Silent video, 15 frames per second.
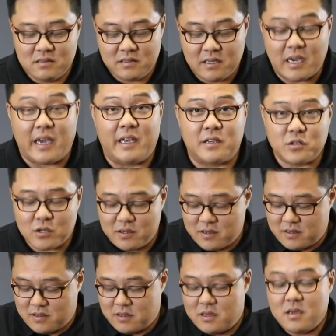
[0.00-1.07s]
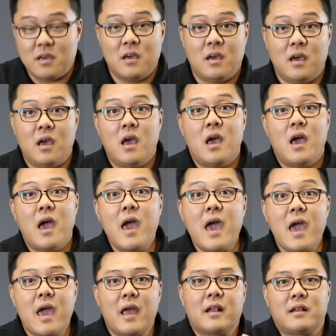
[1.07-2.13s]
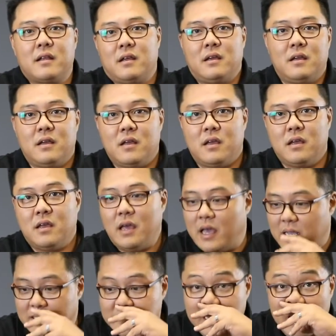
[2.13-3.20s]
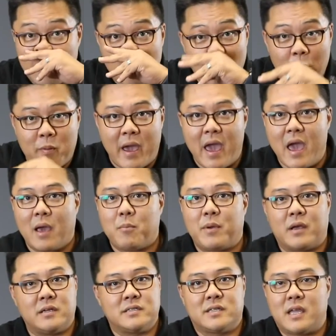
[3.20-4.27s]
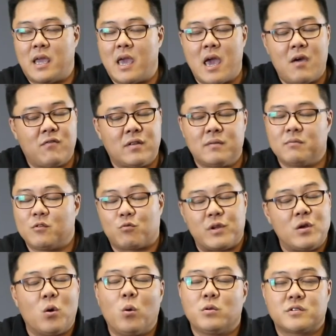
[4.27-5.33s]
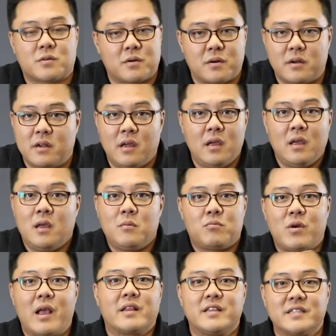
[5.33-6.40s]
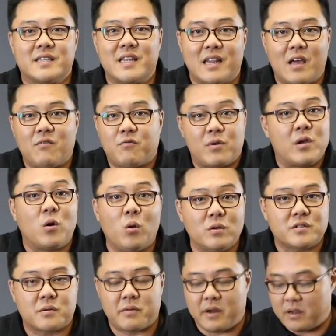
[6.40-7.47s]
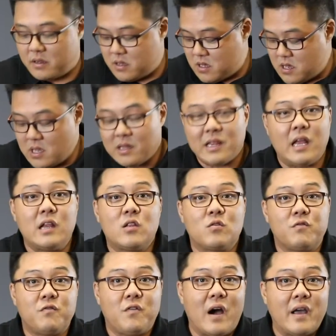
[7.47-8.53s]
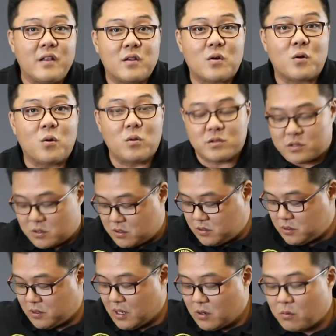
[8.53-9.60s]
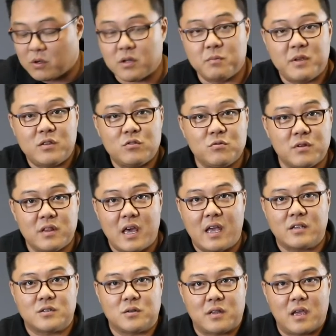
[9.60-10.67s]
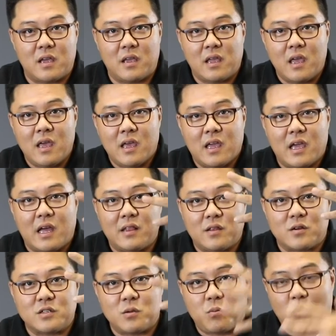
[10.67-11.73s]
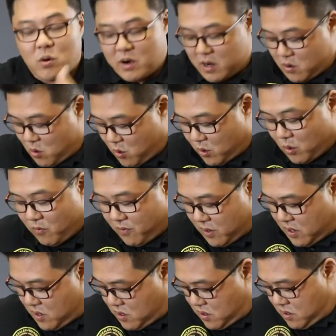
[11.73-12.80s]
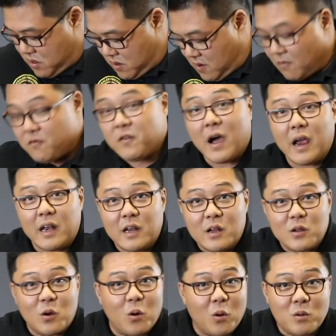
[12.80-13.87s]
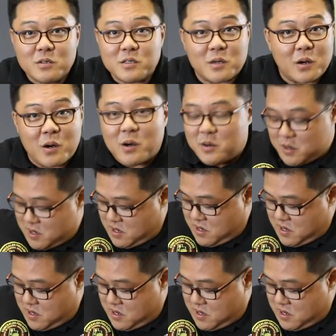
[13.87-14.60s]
Yikes. And as they go back, because they haven't reholstered, practiced enough reholstering, they need to find their holster, so they don't want to be doing that, so they got their support hand going over here, finding the holster,